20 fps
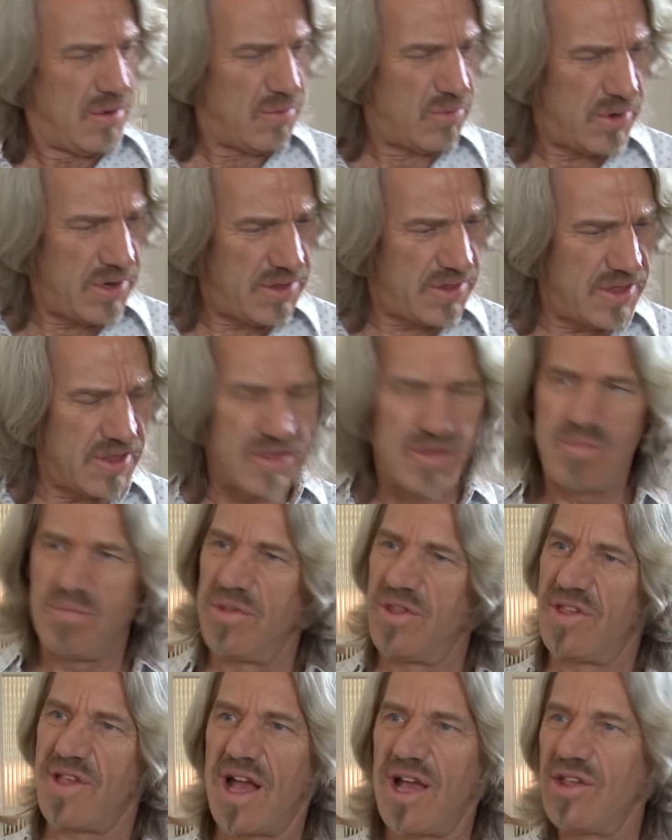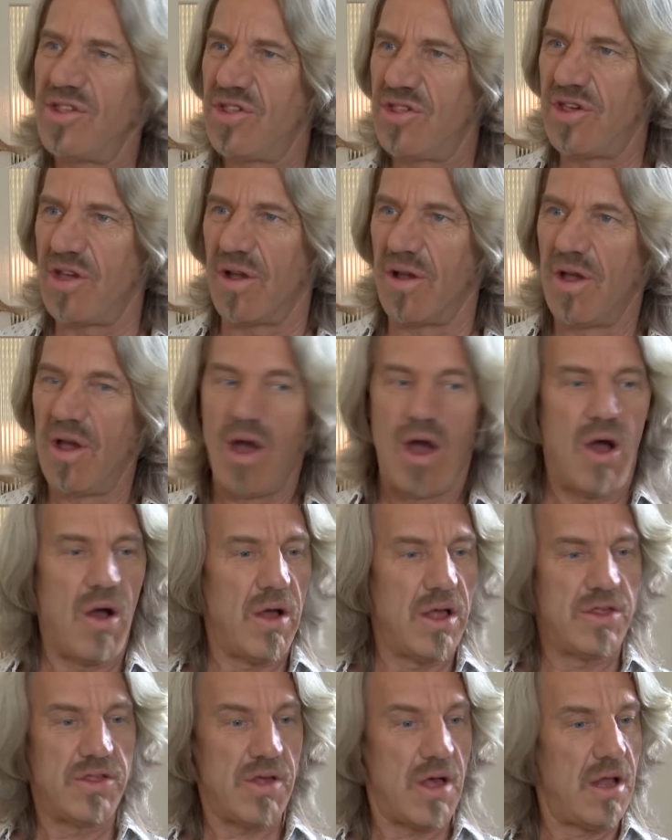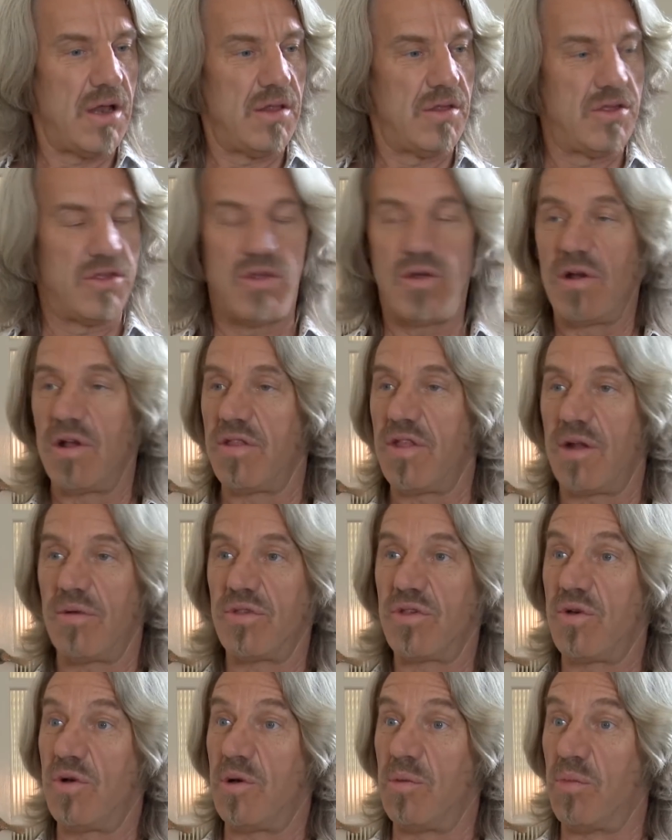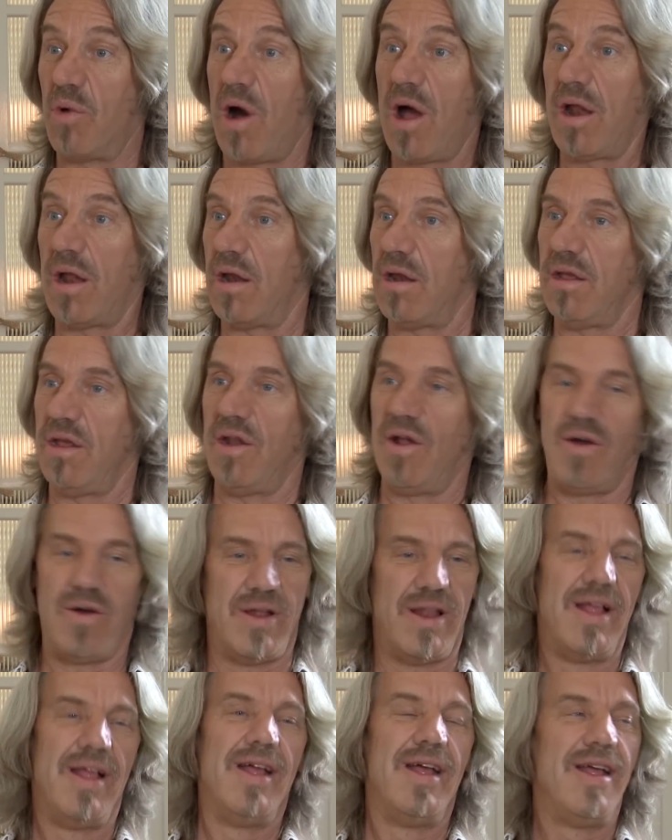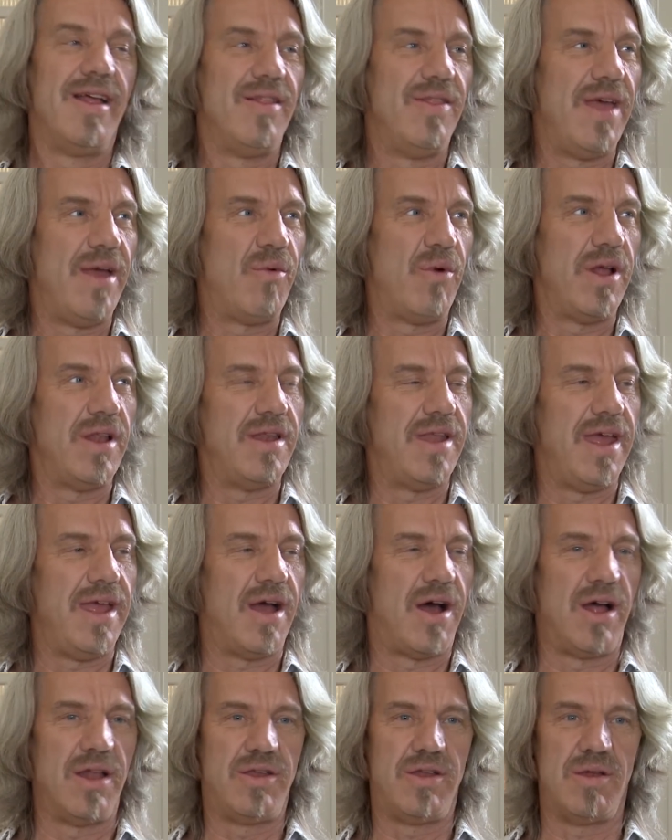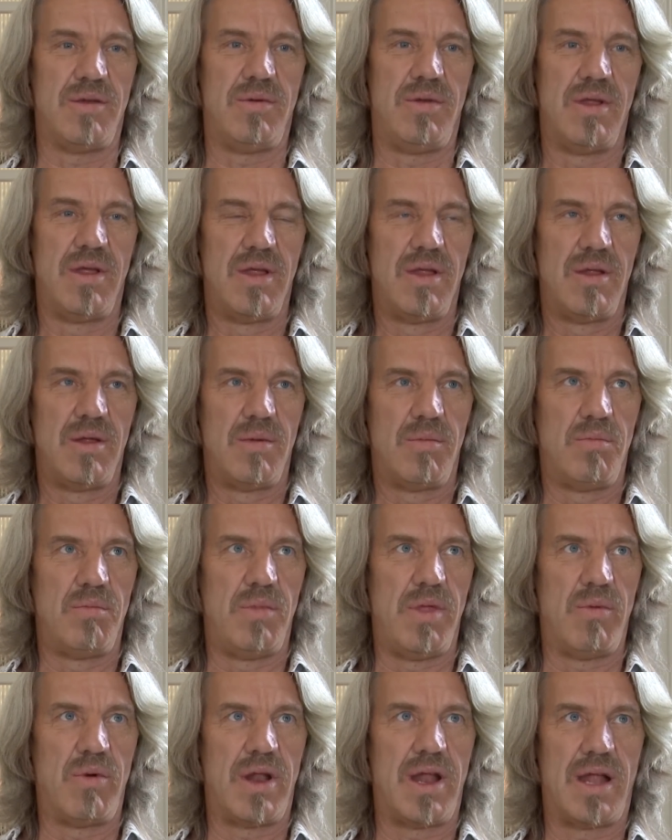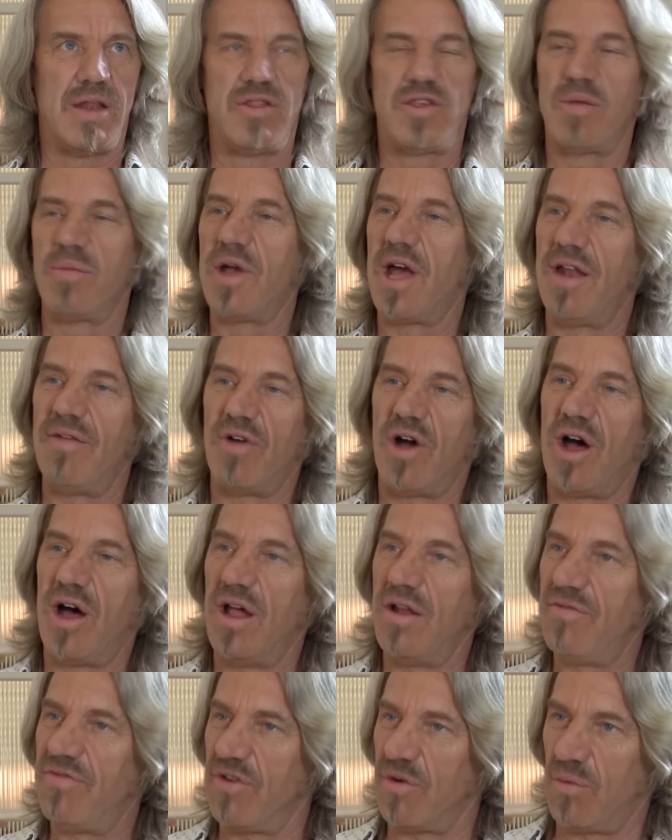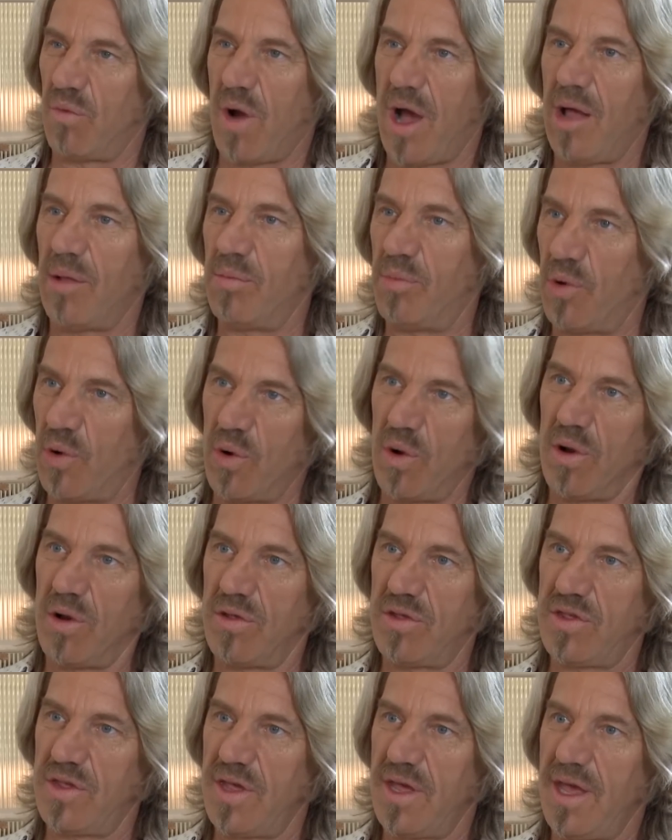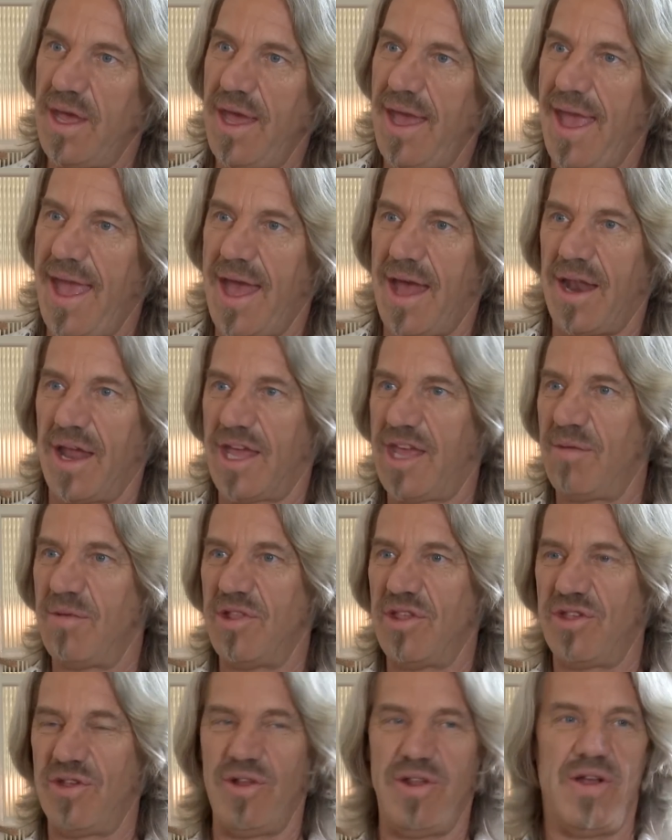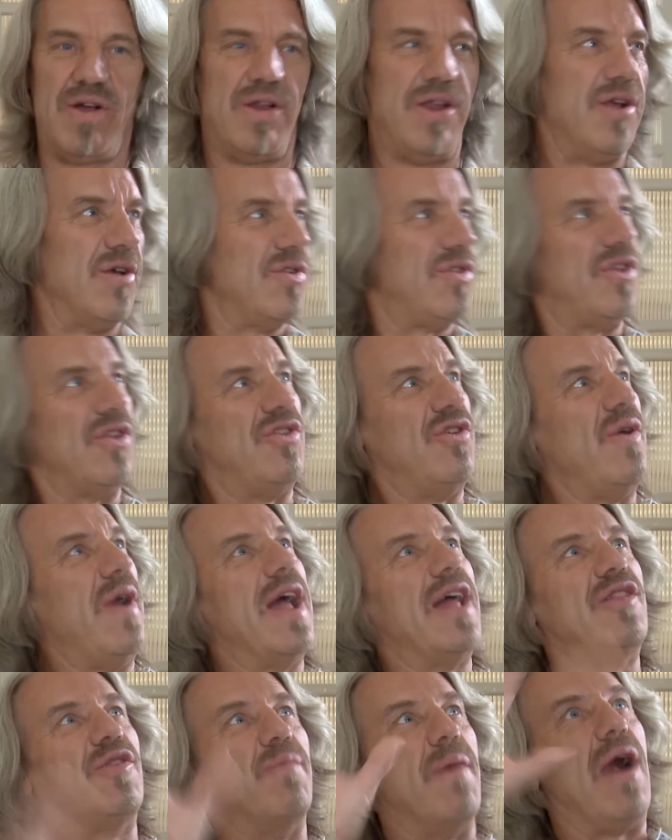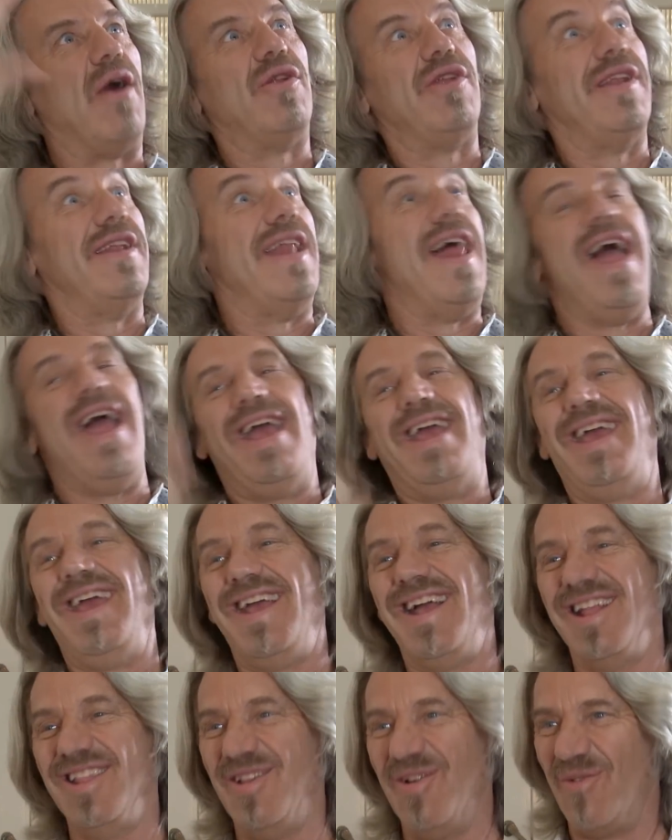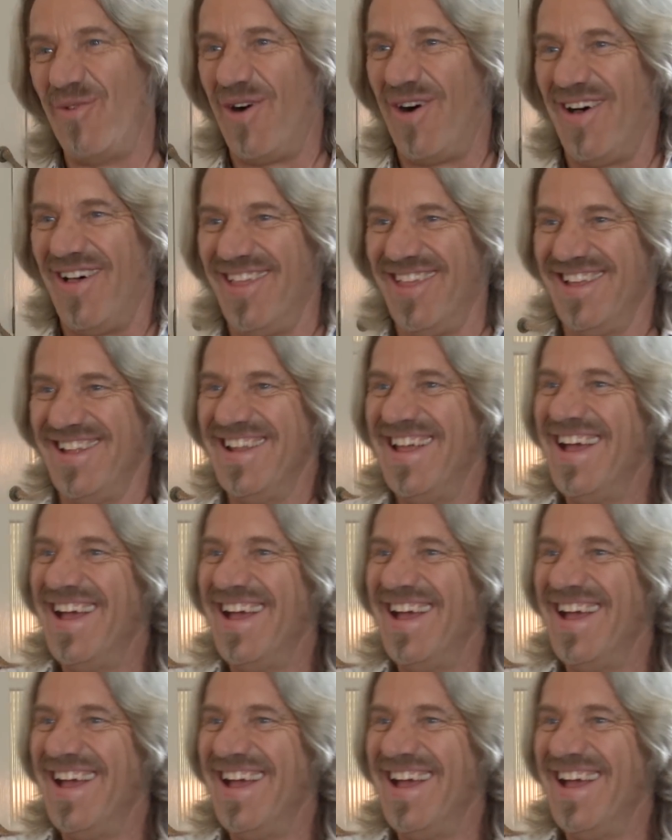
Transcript: what is this massage chair? Oh, I saw it in the store. I thought it was cool. Bought it. You know, mm. they went and they hunted. They went on some kind of a hunt for wild boars. And I came in the studio, and here's the two heads mounted and hanging on the wall.